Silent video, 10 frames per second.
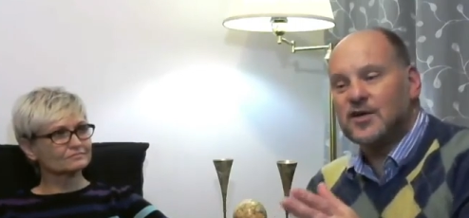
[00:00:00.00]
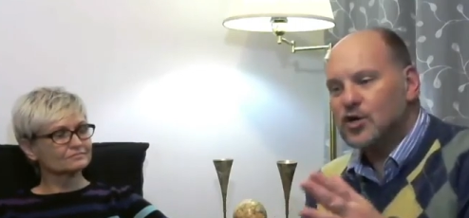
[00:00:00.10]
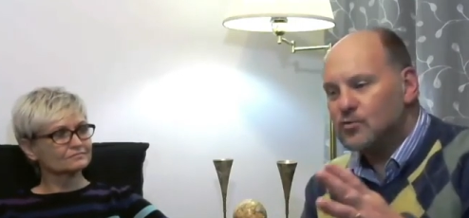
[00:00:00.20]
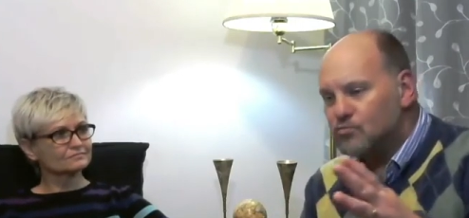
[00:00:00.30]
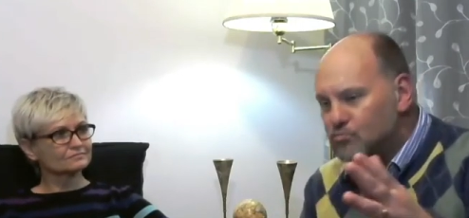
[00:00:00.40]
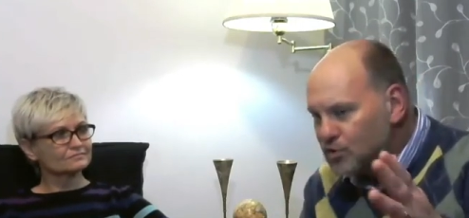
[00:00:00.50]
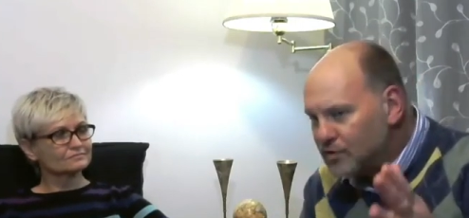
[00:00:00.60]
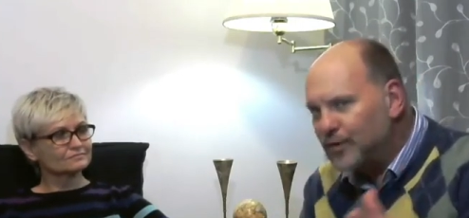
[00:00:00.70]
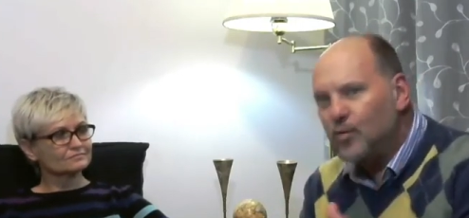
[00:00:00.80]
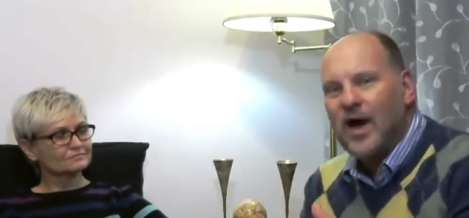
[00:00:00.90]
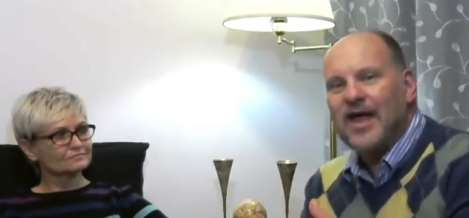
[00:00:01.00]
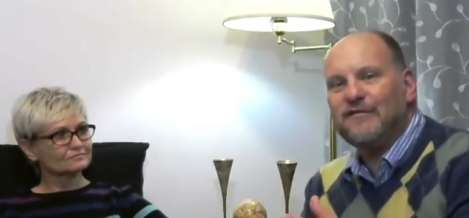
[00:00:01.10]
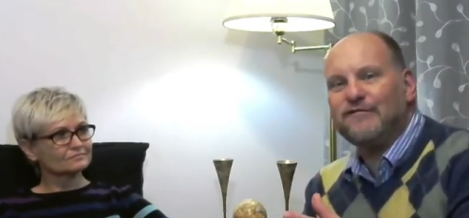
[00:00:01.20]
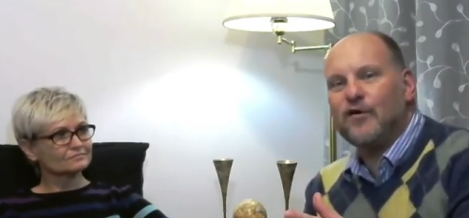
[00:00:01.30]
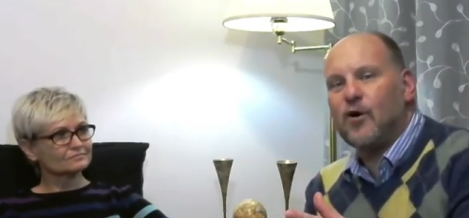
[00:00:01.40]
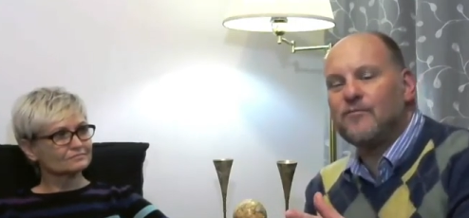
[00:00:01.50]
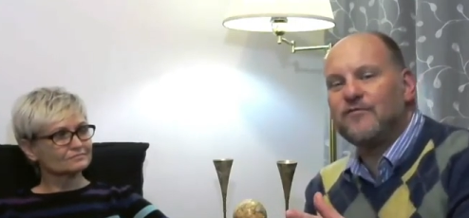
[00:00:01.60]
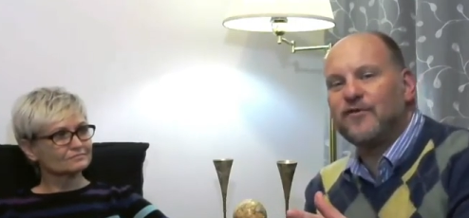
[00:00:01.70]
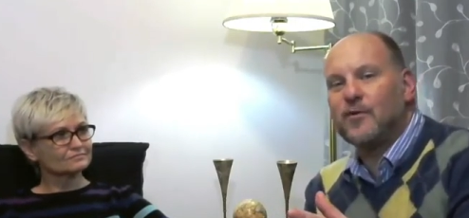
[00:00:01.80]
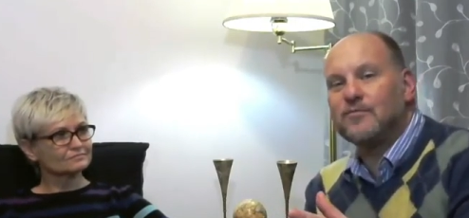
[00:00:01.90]
Speaker 1: move away from,
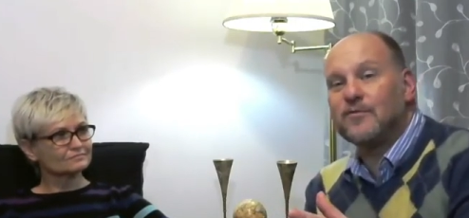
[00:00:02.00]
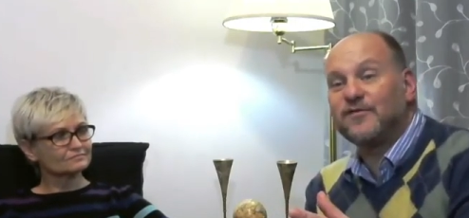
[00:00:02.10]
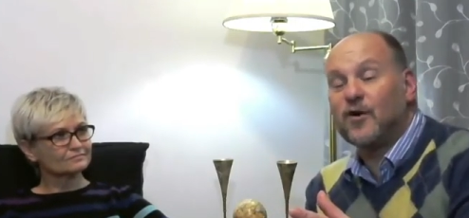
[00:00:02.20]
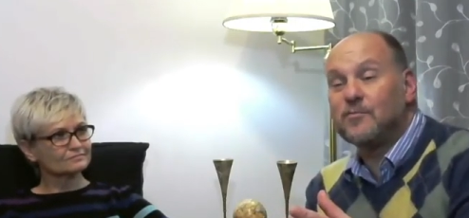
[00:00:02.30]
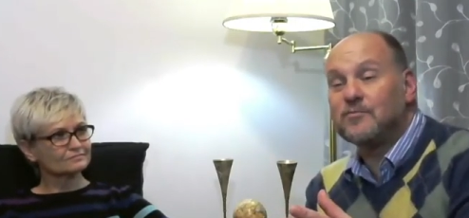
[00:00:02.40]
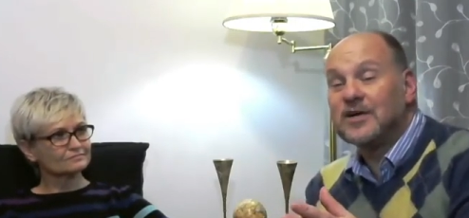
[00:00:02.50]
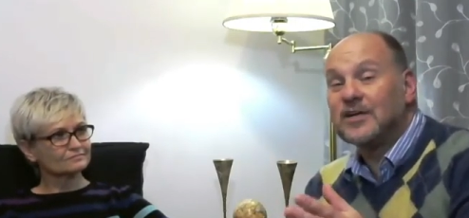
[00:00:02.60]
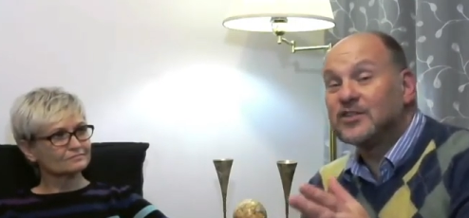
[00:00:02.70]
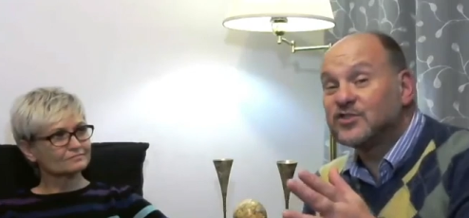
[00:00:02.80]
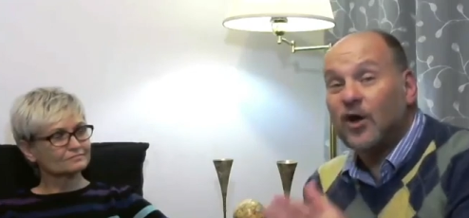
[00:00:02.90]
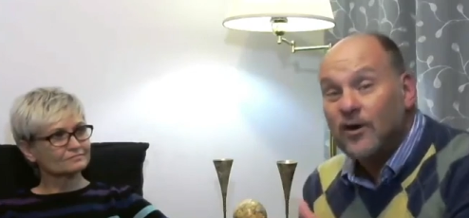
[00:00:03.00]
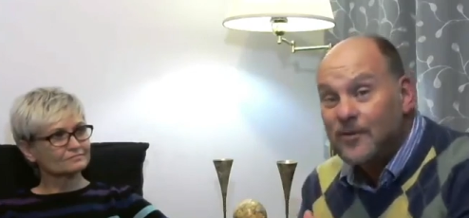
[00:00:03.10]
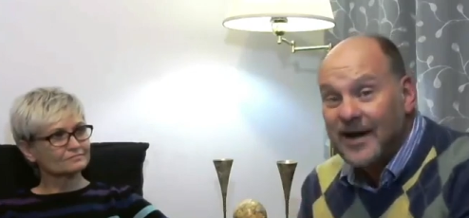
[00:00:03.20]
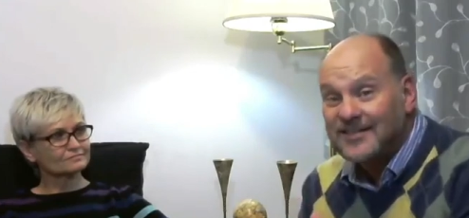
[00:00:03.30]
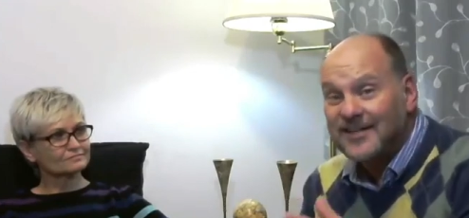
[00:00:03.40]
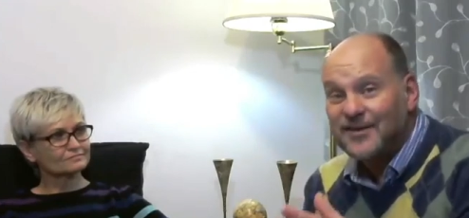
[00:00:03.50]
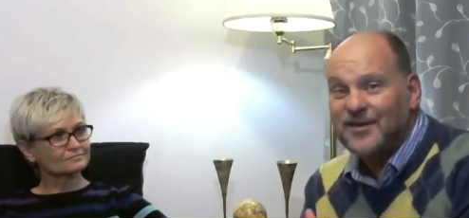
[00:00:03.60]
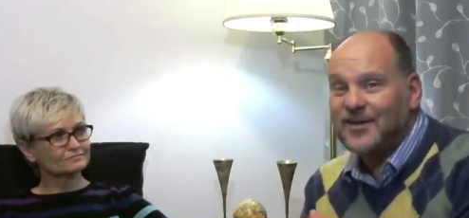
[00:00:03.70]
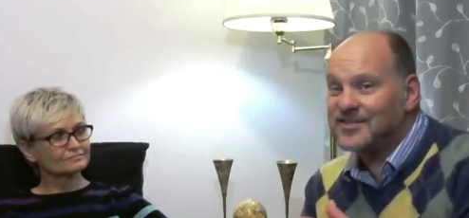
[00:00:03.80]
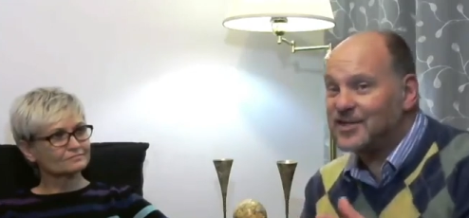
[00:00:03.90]
from, from tolerating
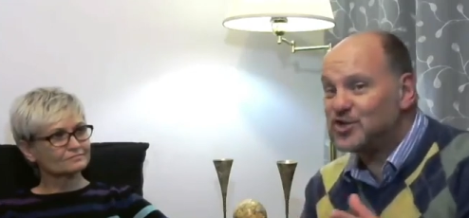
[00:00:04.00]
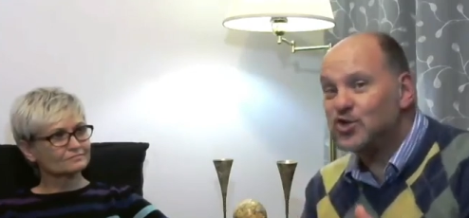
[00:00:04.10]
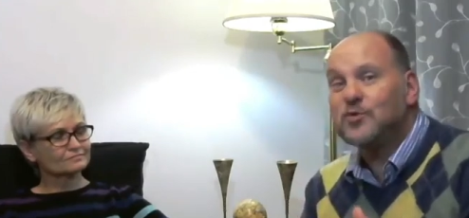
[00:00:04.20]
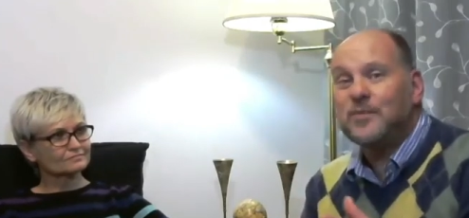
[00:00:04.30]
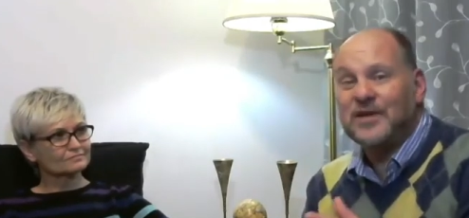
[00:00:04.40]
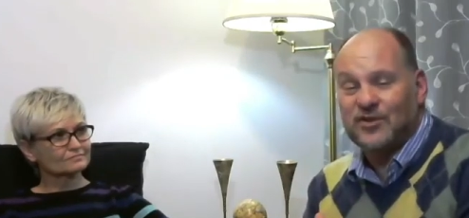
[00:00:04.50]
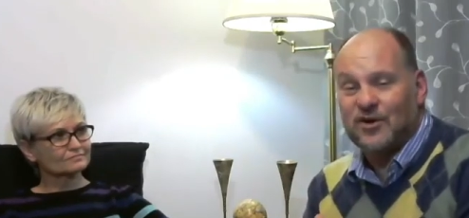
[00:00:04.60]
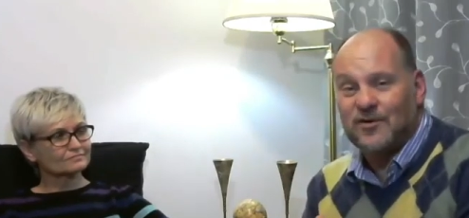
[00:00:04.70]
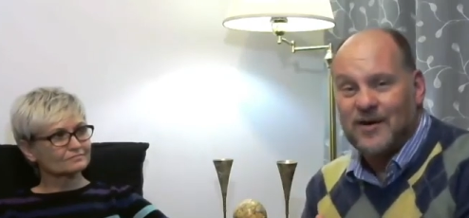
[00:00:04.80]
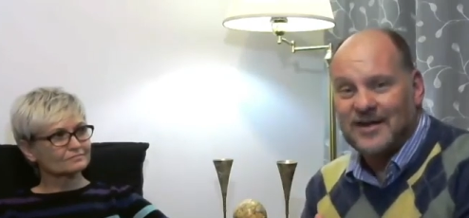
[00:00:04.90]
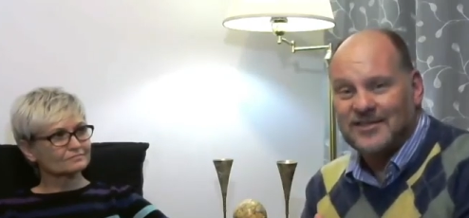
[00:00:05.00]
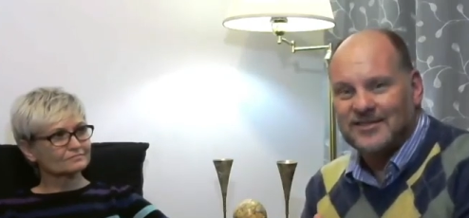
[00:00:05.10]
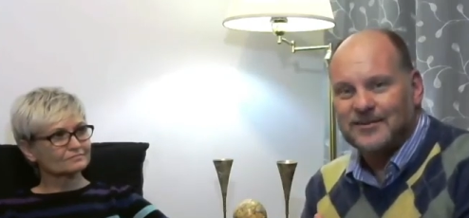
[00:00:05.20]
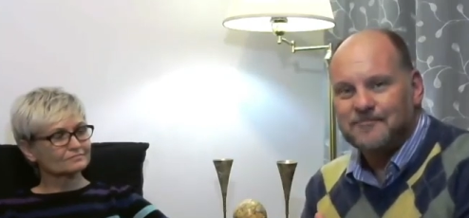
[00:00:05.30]
things that shouldn't be tolerated